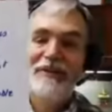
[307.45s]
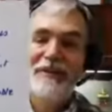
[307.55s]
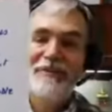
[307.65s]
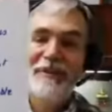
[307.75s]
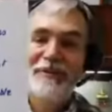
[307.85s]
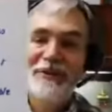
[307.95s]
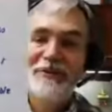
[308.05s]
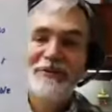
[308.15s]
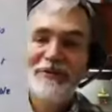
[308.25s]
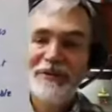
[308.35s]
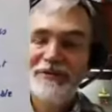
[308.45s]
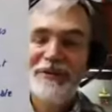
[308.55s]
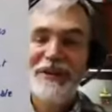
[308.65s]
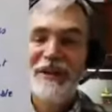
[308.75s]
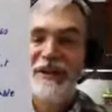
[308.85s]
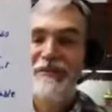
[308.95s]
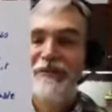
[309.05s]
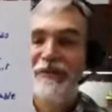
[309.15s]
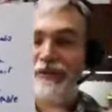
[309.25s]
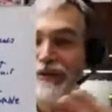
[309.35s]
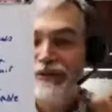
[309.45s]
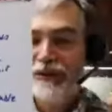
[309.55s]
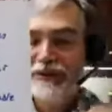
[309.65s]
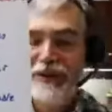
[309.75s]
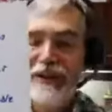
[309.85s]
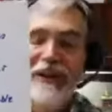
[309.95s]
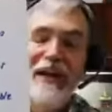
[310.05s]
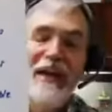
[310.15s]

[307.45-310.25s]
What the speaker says: Some people use 50 versus 60,